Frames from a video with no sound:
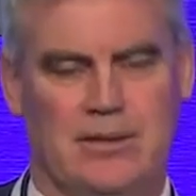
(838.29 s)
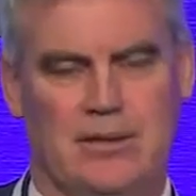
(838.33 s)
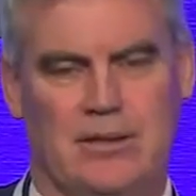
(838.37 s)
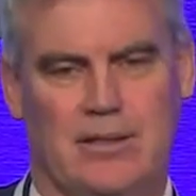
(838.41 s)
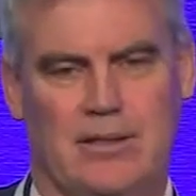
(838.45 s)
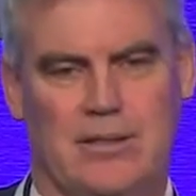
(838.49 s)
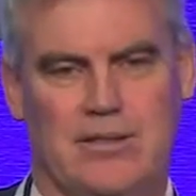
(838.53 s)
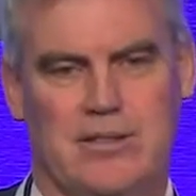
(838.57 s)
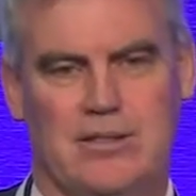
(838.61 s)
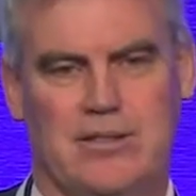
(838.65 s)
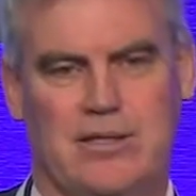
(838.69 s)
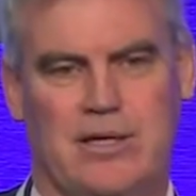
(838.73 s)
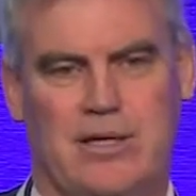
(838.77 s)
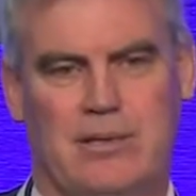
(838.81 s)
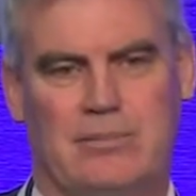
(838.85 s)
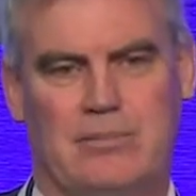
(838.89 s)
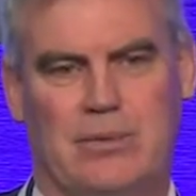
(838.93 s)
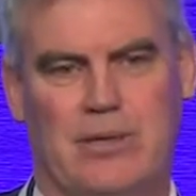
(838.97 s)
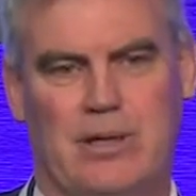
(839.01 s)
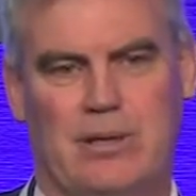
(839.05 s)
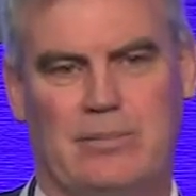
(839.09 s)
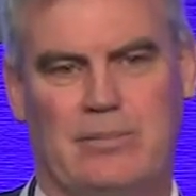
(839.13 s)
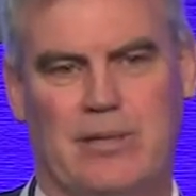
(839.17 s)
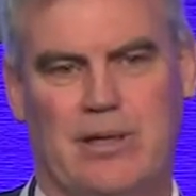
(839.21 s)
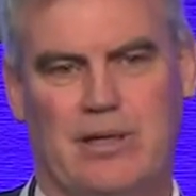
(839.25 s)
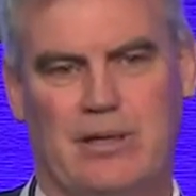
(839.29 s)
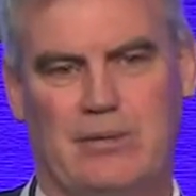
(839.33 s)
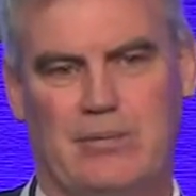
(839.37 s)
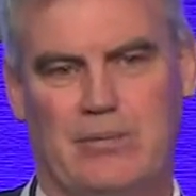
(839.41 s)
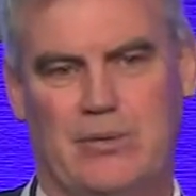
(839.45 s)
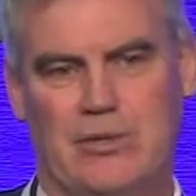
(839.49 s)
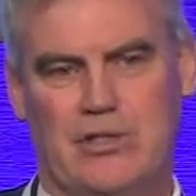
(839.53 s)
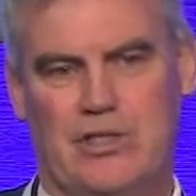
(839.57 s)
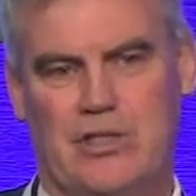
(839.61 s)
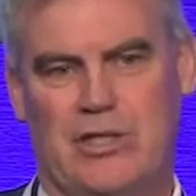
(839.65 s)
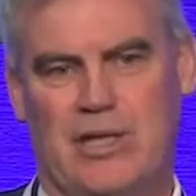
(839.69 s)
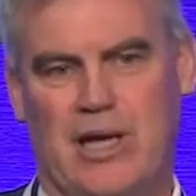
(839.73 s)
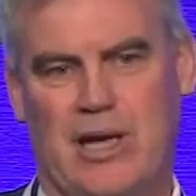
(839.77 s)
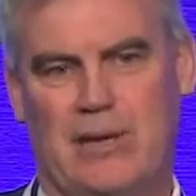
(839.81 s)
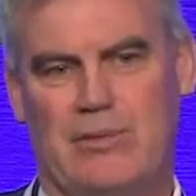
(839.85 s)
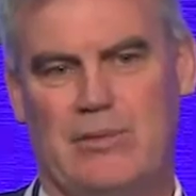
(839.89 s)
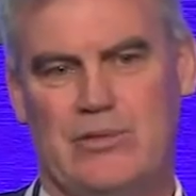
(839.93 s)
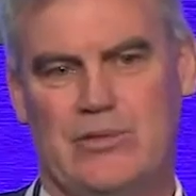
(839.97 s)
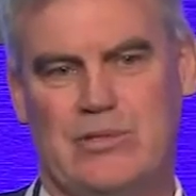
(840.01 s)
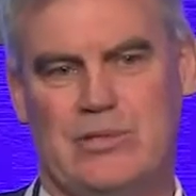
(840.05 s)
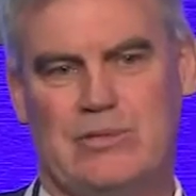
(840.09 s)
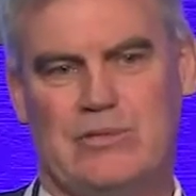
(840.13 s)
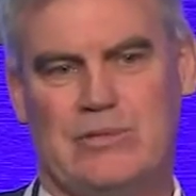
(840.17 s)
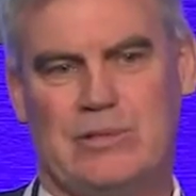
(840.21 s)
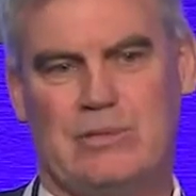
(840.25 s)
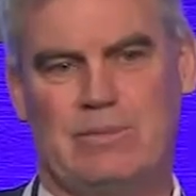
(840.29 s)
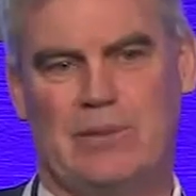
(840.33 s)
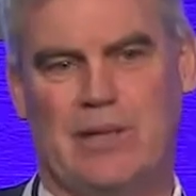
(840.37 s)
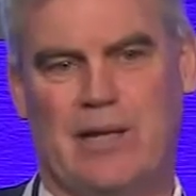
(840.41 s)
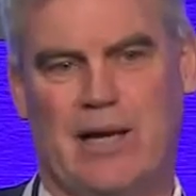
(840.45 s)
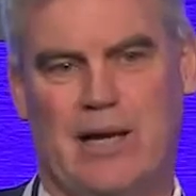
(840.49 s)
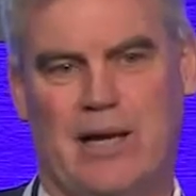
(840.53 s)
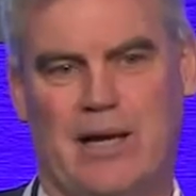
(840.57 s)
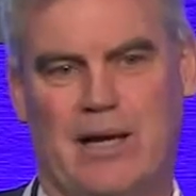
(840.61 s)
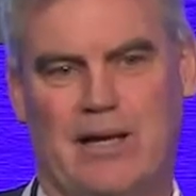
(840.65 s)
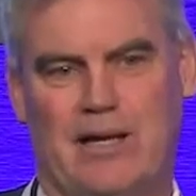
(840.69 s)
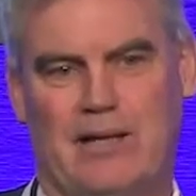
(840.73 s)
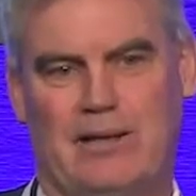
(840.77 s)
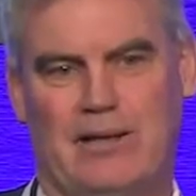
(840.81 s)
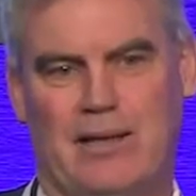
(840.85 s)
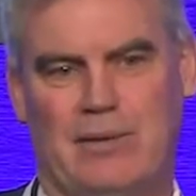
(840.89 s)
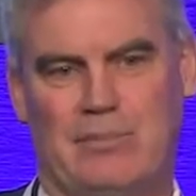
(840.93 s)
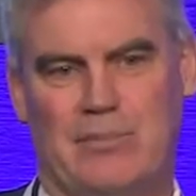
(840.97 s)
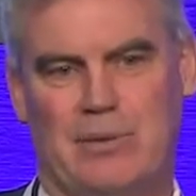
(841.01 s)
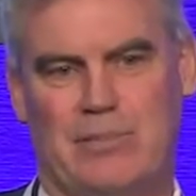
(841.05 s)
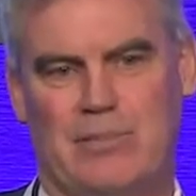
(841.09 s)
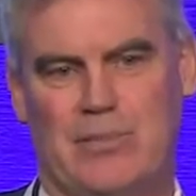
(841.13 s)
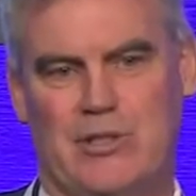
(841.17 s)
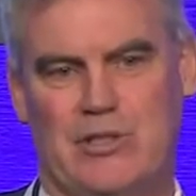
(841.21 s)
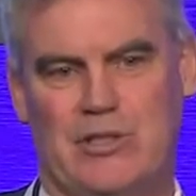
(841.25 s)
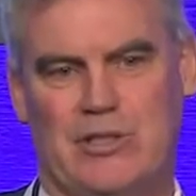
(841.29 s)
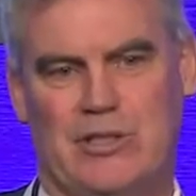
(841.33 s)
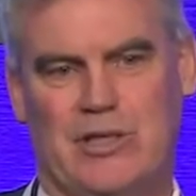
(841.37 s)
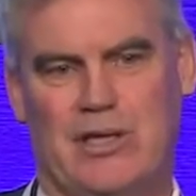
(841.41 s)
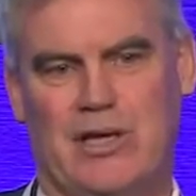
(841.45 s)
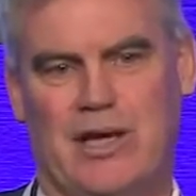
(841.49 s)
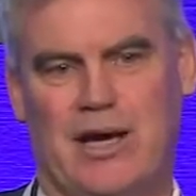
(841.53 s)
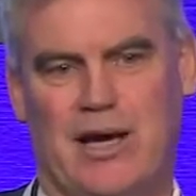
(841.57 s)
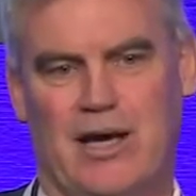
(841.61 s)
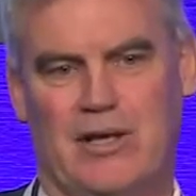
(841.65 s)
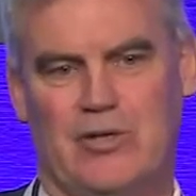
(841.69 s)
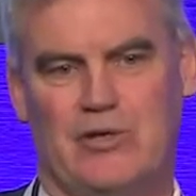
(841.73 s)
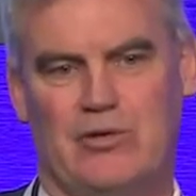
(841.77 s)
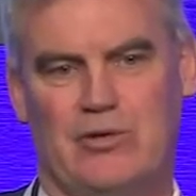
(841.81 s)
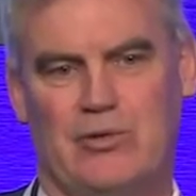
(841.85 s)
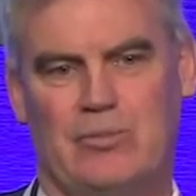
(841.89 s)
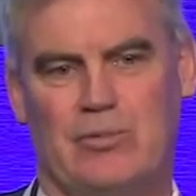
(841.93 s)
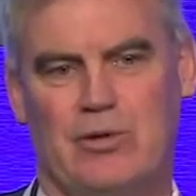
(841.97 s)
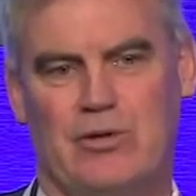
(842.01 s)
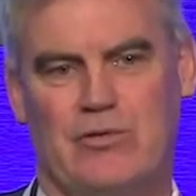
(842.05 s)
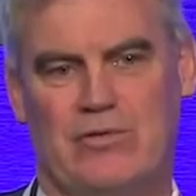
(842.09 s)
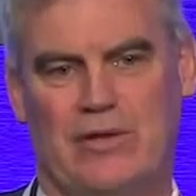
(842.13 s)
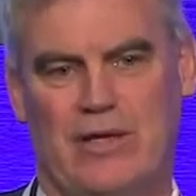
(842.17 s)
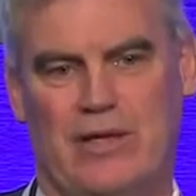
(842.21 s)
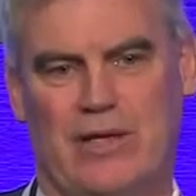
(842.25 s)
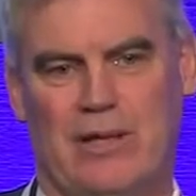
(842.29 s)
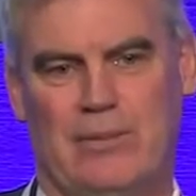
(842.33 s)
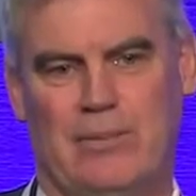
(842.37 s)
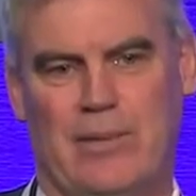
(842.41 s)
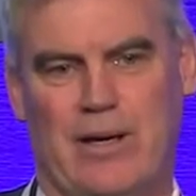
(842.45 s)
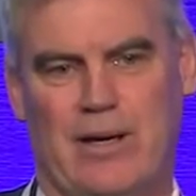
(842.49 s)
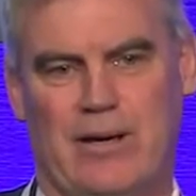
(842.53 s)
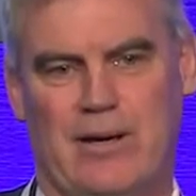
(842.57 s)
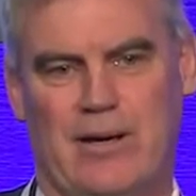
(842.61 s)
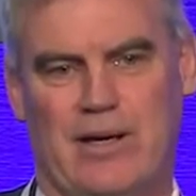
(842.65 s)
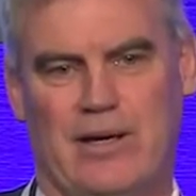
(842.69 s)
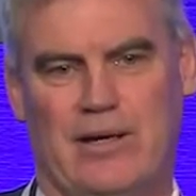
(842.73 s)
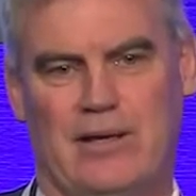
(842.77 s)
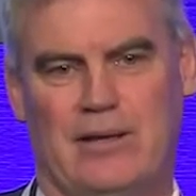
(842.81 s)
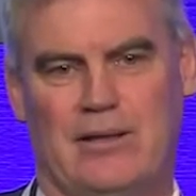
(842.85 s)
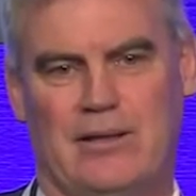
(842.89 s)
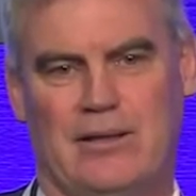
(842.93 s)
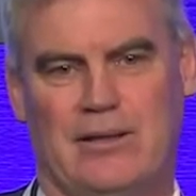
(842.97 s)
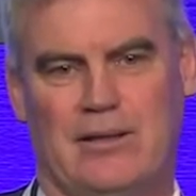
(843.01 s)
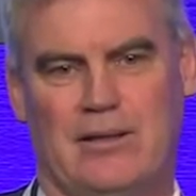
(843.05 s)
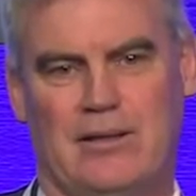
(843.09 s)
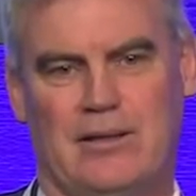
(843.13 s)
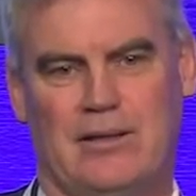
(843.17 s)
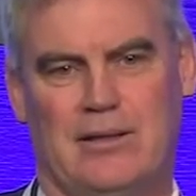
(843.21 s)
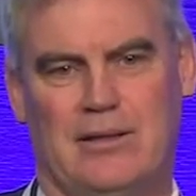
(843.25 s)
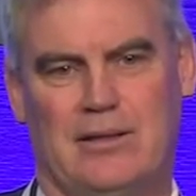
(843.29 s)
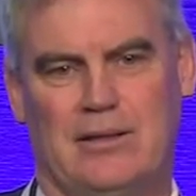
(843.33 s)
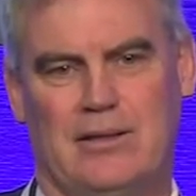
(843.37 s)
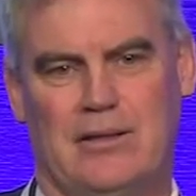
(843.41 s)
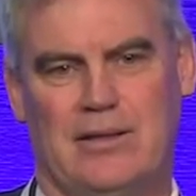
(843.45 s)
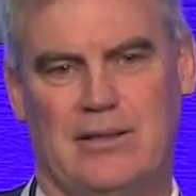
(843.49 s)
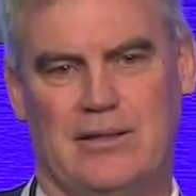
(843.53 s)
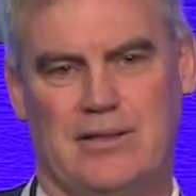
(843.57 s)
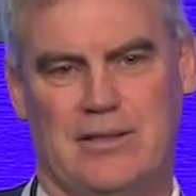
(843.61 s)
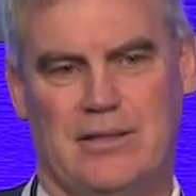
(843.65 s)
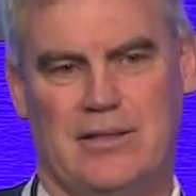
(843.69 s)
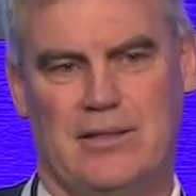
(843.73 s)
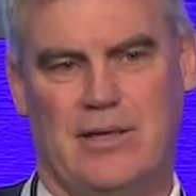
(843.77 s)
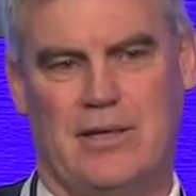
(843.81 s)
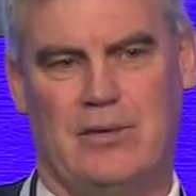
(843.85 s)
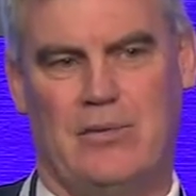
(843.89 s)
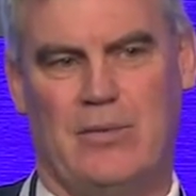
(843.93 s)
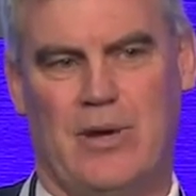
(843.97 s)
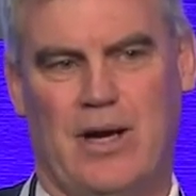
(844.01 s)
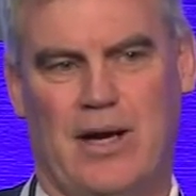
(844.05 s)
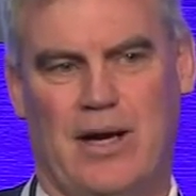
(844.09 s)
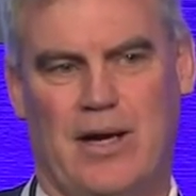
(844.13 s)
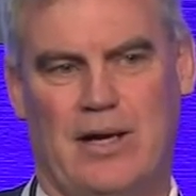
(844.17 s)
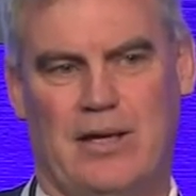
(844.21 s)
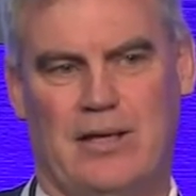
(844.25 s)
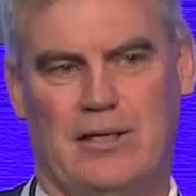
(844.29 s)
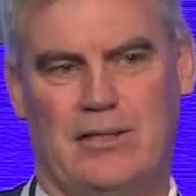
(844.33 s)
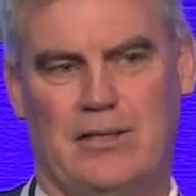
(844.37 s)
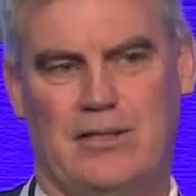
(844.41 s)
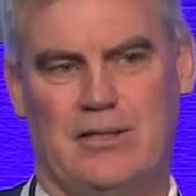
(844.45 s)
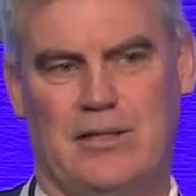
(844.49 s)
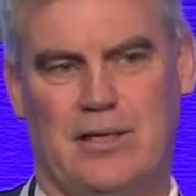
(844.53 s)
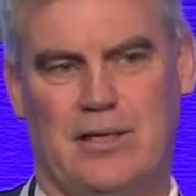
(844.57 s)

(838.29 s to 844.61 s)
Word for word: that is signed by me, which enables them to play that permission card to remove any barrier that is in their way to